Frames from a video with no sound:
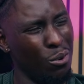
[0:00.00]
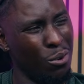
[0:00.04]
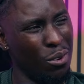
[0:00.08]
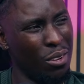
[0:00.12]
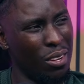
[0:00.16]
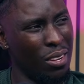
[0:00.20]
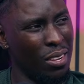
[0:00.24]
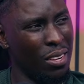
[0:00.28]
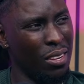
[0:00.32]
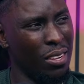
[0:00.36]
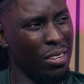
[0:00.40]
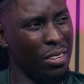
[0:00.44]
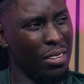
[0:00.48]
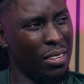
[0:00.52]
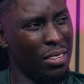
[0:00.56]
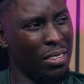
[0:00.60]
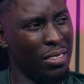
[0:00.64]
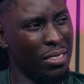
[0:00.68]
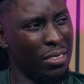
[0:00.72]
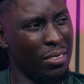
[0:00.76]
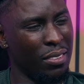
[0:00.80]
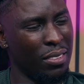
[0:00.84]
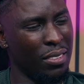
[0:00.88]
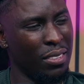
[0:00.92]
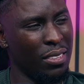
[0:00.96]
And she might even come
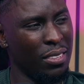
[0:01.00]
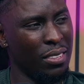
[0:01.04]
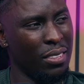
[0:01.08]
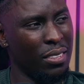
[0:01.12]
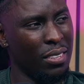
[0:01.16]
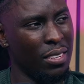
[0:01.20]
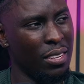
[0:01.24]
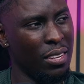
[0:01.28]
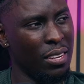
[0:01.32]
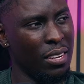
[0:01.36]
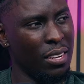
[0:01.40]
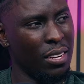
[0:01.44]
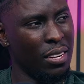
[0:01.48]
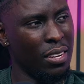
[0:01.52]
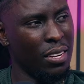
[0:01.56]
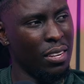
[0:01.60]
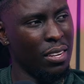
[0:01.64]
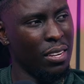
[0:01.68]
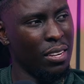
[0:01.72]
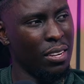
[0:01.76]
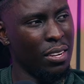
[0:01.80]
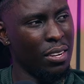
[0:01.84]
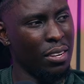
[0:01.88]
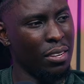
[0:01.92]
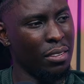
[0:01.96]
and ask your opinion. What do you think
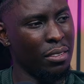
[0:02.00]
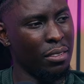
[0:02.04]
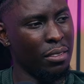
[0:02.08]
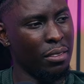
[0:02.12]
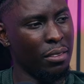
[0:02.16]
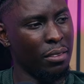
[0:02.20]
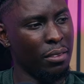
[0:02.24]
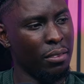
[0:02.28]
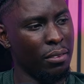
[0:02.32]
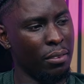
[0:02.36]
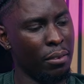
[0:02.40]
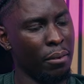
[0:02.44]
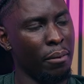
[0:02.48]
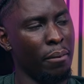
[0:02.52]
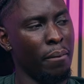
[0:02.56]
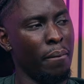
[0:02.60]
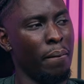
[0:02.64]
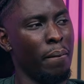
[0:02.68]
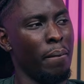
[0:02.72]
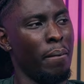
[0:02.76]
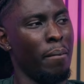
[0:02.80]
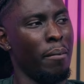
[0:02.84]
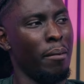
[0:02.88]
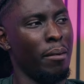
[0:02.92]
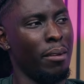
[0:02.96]
of this dress? And
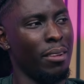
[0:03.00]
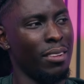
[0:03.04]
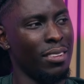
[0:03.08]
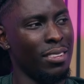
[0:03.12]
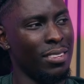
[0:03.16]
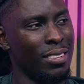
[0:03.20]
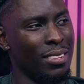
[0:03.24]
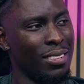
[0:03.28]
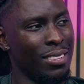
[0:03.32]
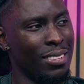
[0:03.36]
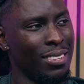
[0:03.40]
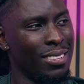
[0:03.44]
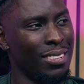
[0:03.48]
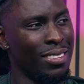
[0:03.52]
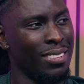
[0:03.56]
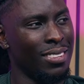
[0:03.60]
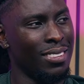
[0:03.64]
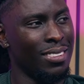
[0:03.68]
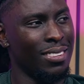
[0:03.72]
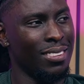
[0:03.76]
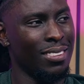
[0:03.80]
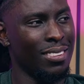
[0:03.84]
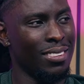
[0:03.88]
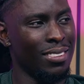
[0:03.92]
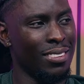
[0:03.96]
this whole time in your
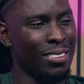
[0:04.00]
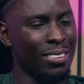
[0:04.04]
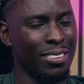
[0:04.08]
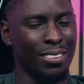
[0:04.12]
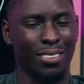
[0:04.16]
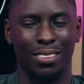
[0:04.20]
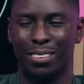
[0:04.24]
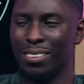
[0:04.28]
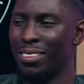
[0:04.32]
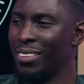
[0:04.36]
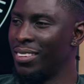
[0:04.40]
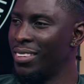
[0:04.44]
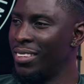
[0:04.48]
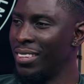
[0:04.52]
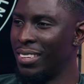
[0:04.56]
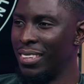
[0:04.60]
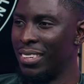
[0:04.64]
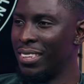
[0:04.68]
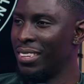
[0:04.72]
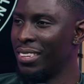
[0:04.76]
mind, you're like, brother.